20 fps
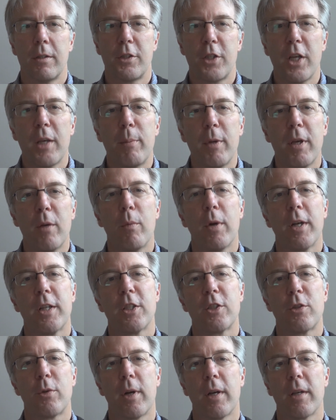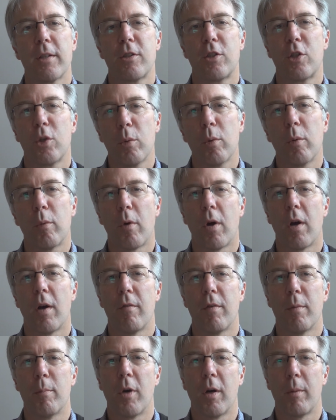GP registrars do
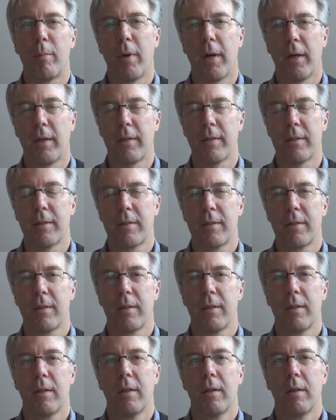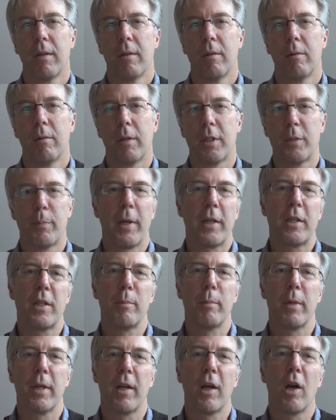arrive at my practice,
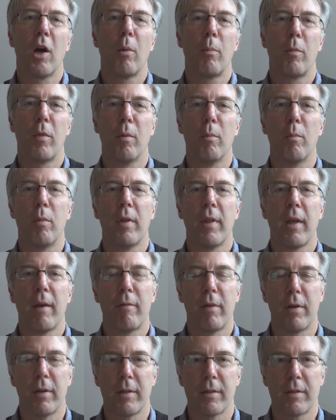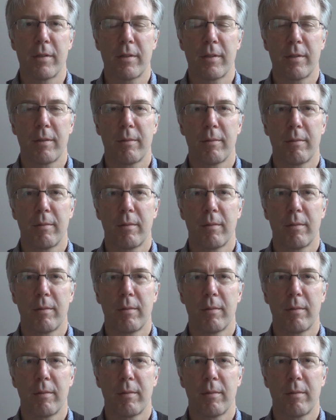expecting me to help them with evidence.